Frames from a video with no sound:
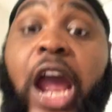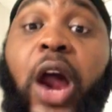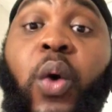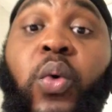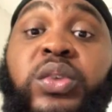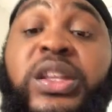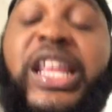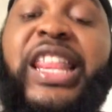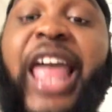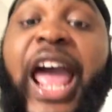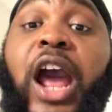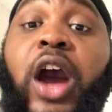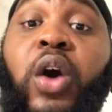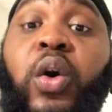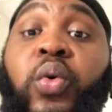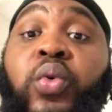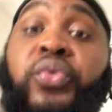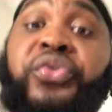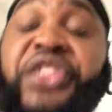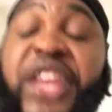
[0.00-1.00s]
owning our
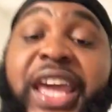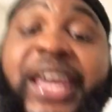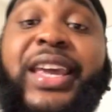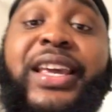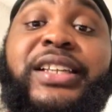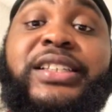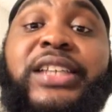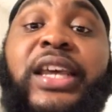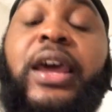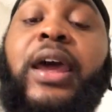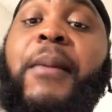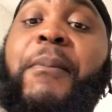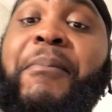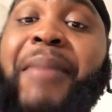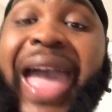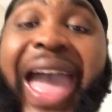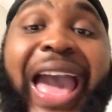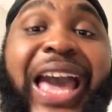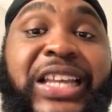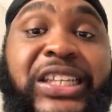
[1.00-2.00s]
own things,
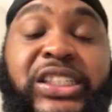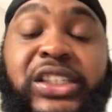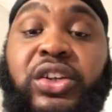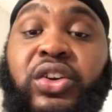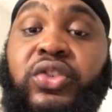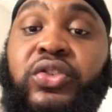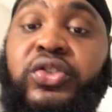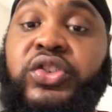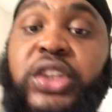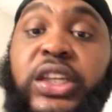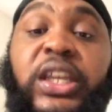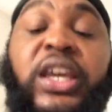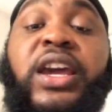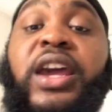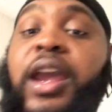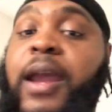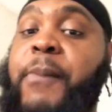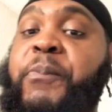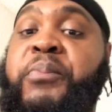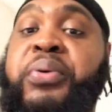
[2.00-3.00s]
masters and,
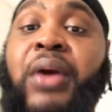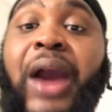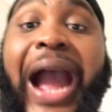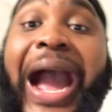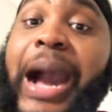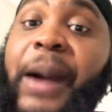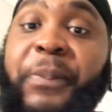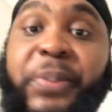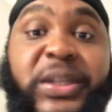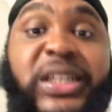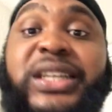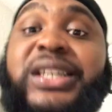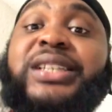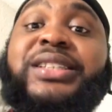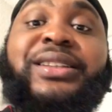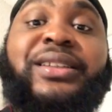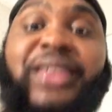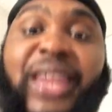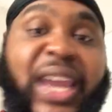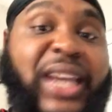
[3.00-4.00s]
and properties
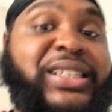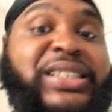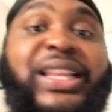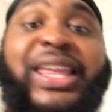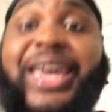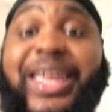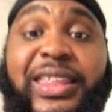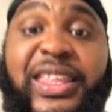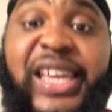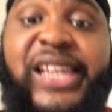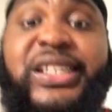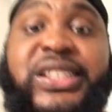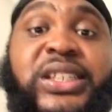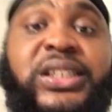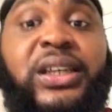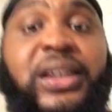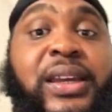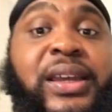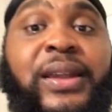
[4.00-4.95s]
and things of that nature.